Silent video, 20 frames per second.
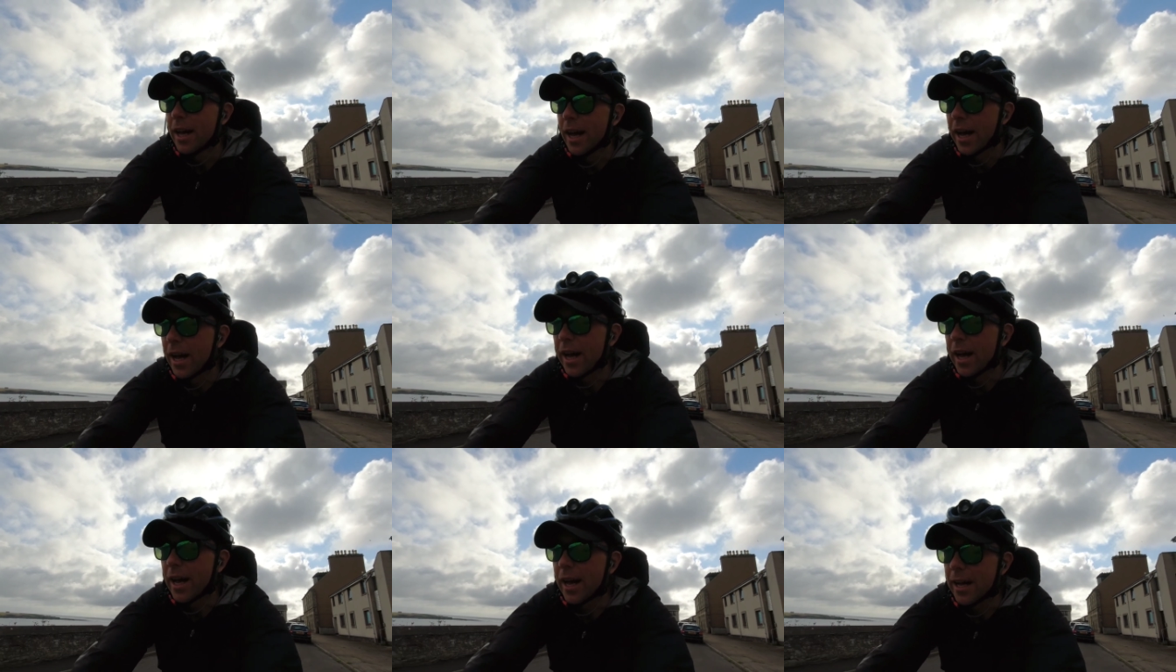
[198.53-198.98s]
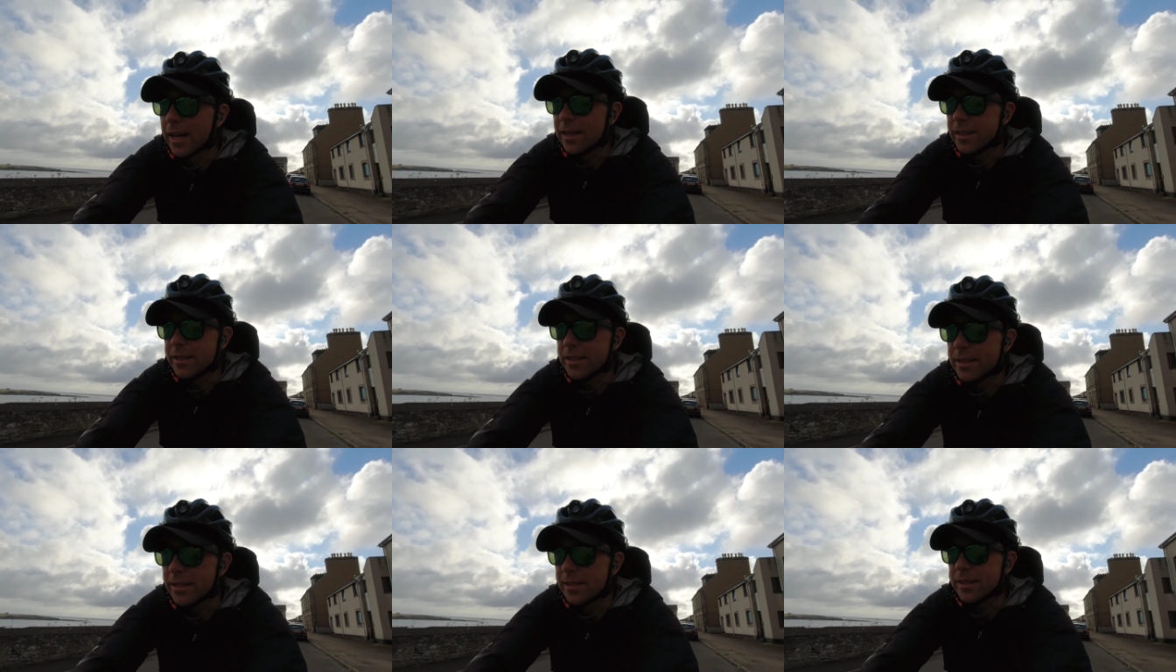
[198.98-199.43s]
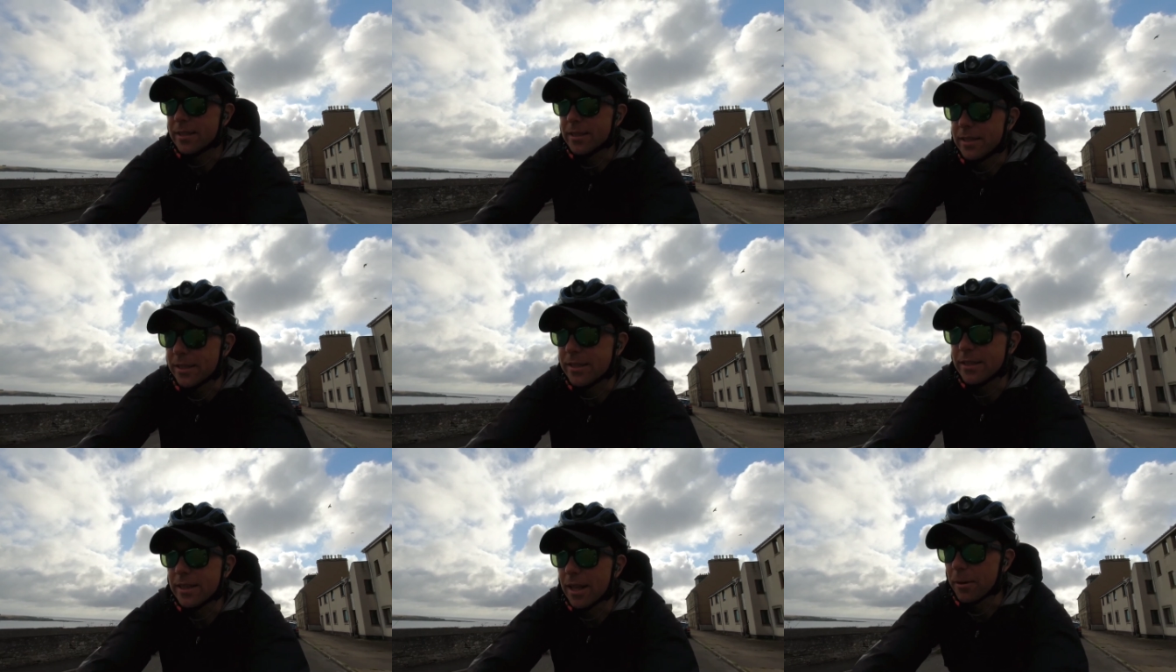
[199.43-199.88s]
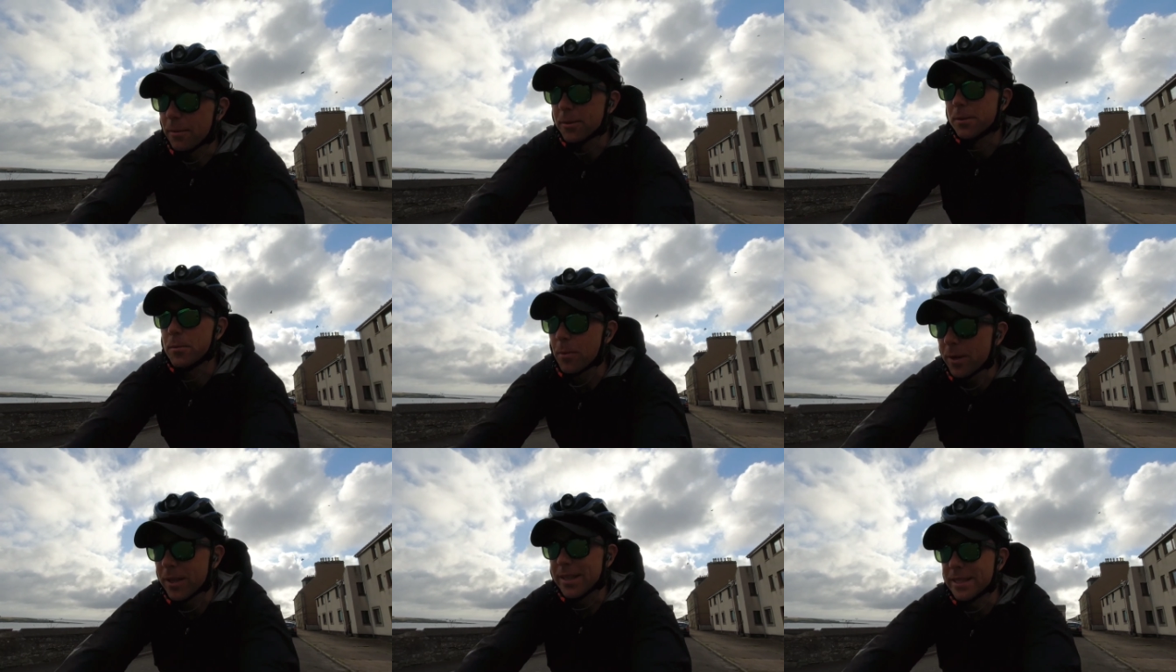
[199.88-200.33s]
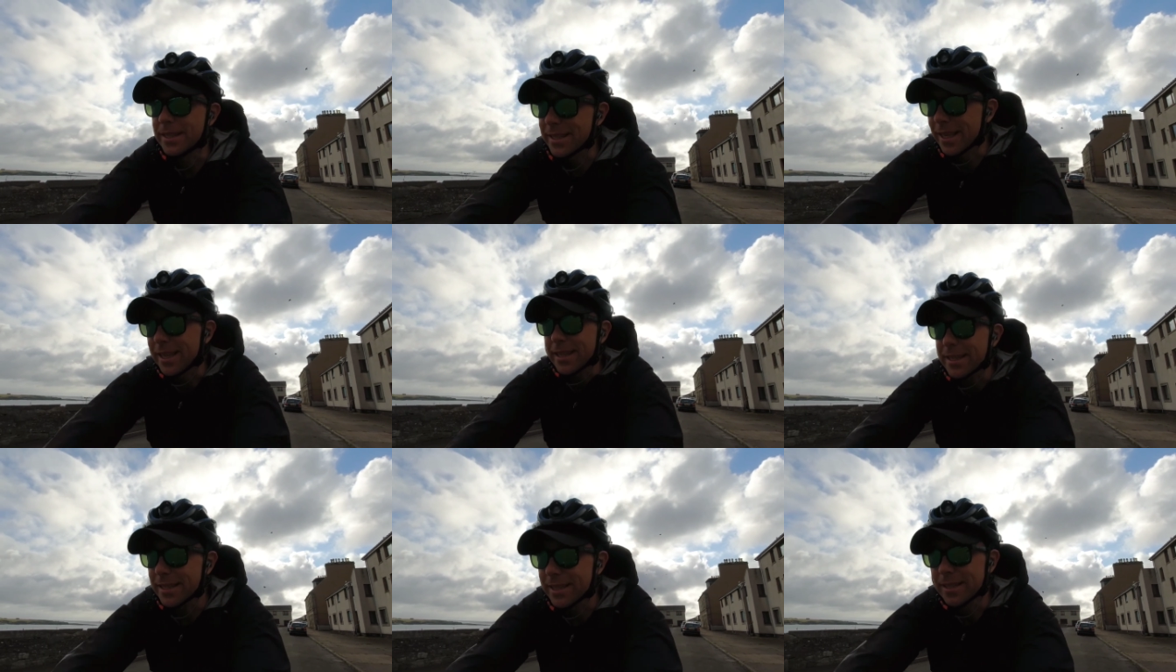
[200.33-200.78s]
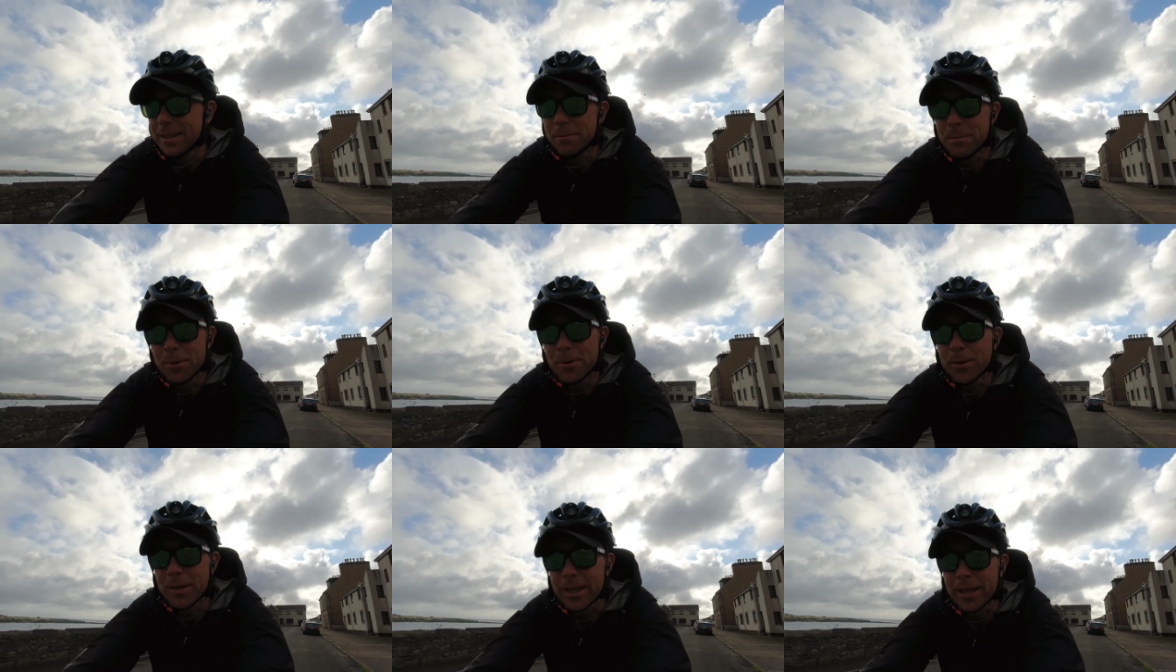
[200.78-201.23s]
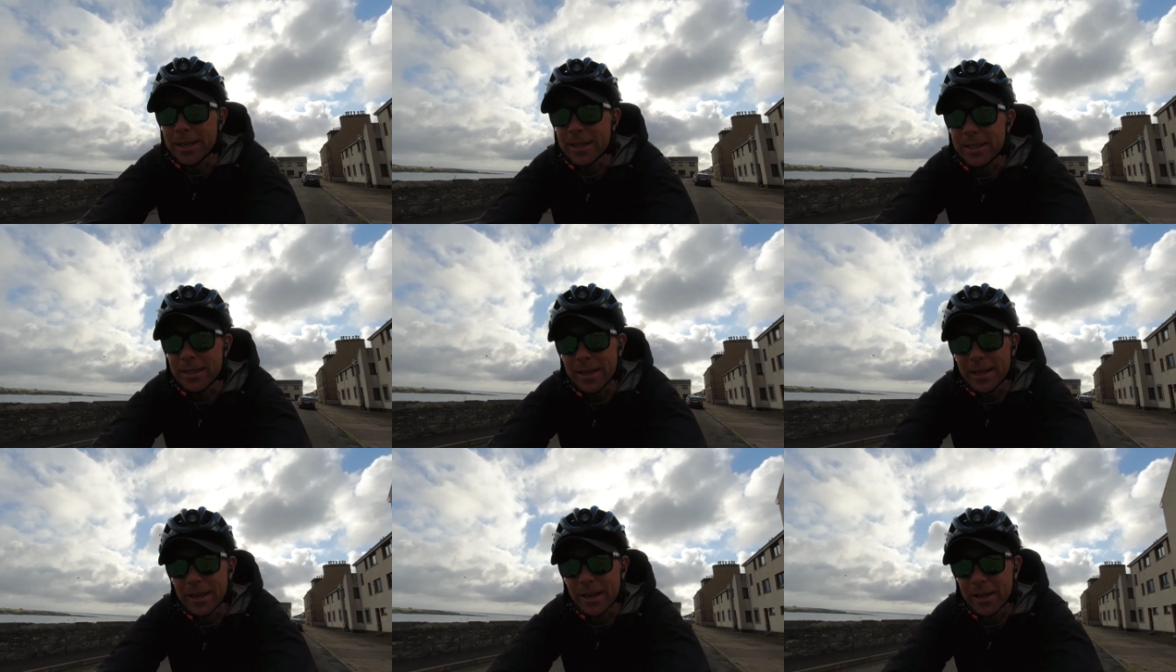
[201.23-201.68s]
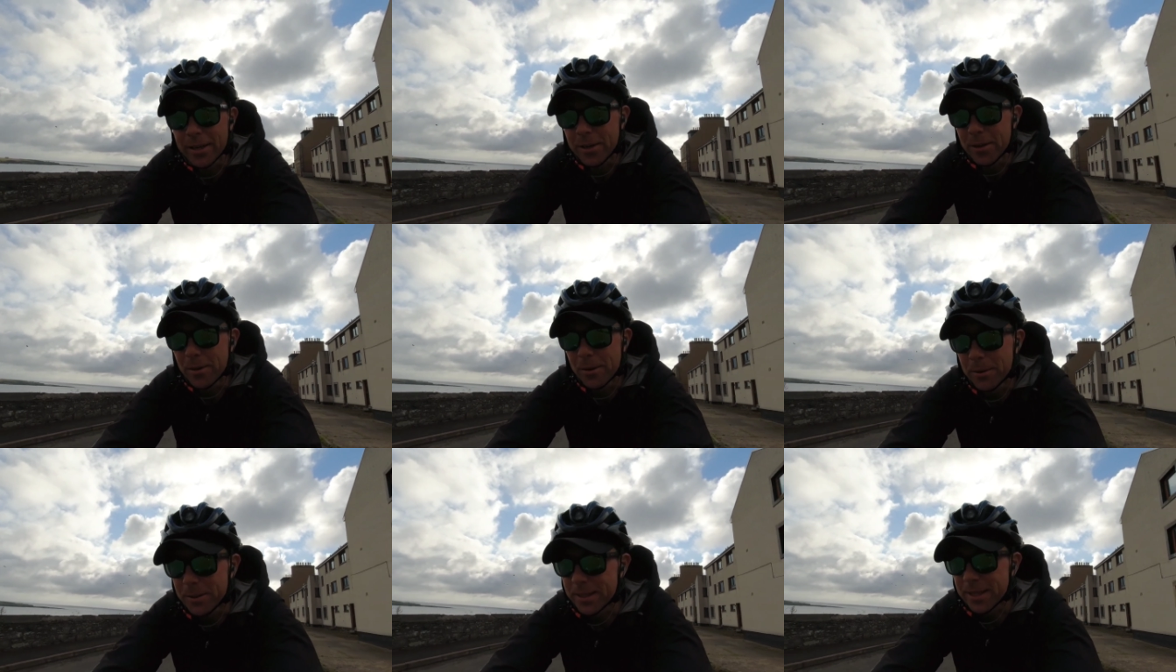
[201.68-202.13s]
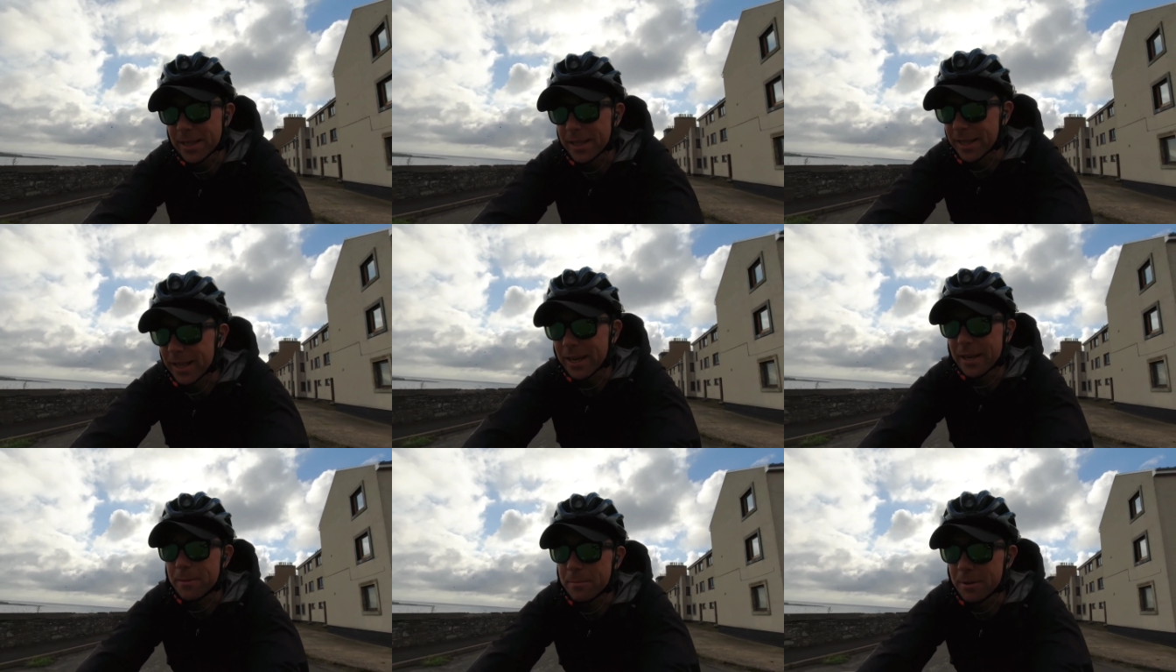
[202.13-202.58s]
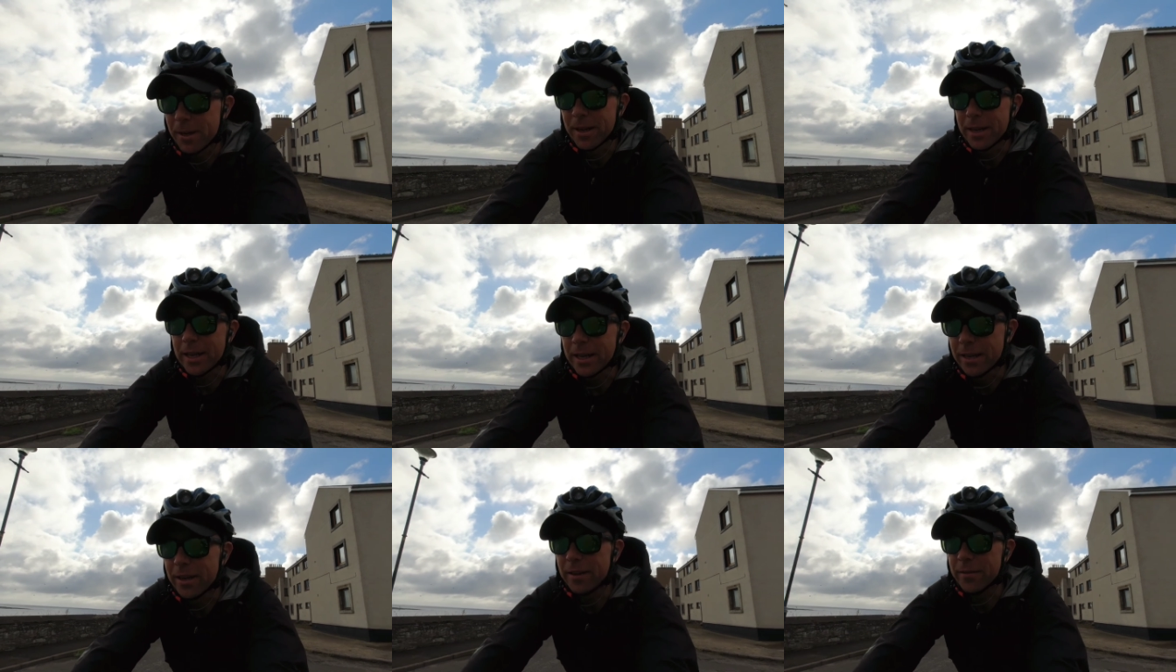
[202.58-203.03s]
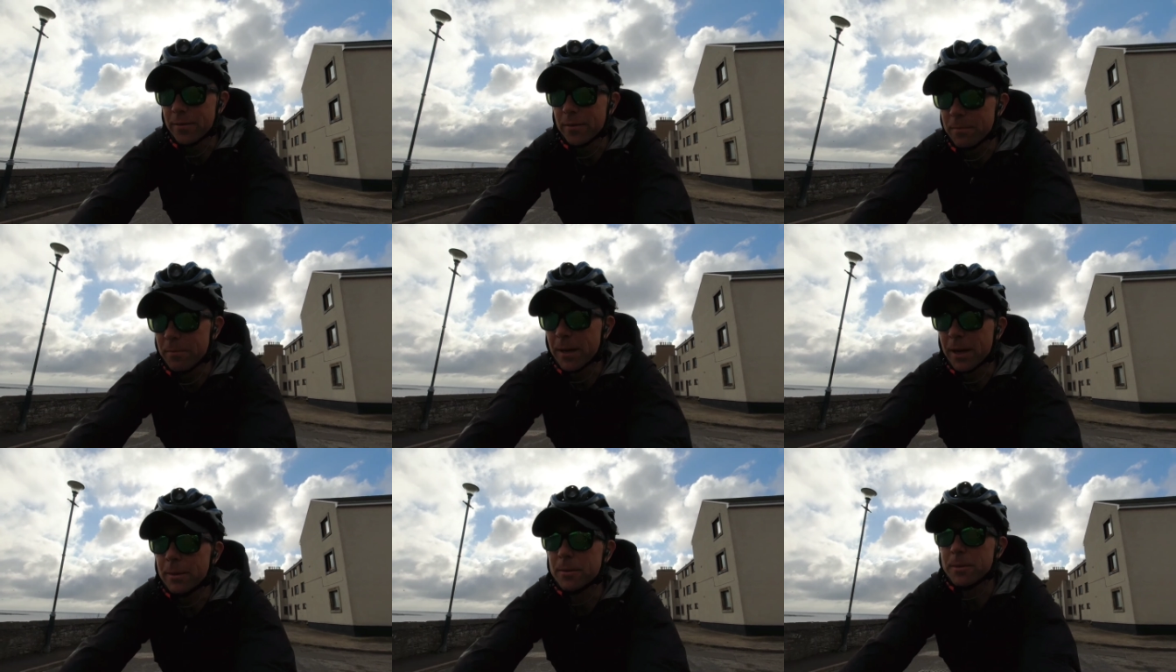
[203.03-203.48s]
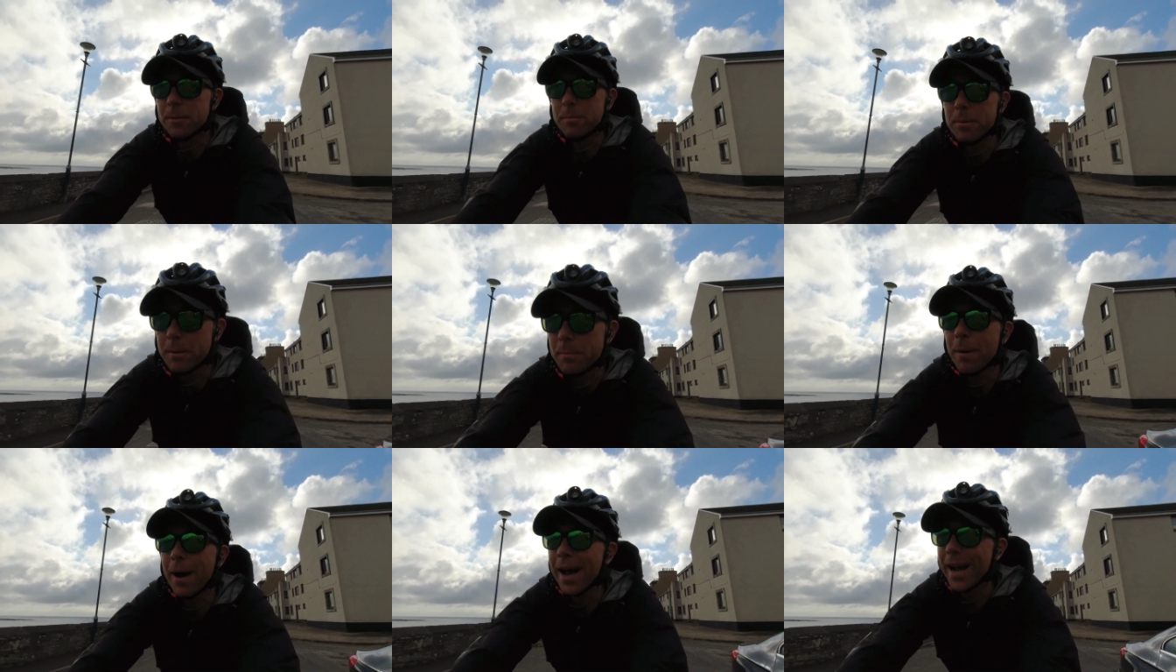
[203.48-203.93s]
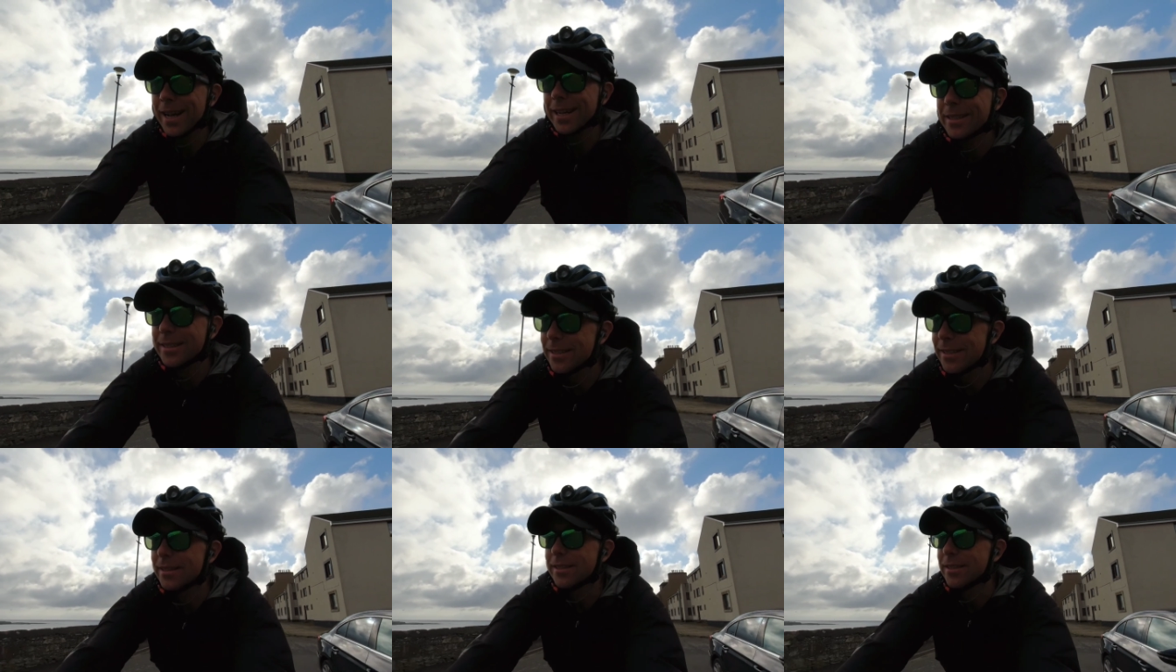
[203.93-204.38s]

and this is it was one at six in the morning, and I knew I wasn't going to get up early enough and be able to be packed.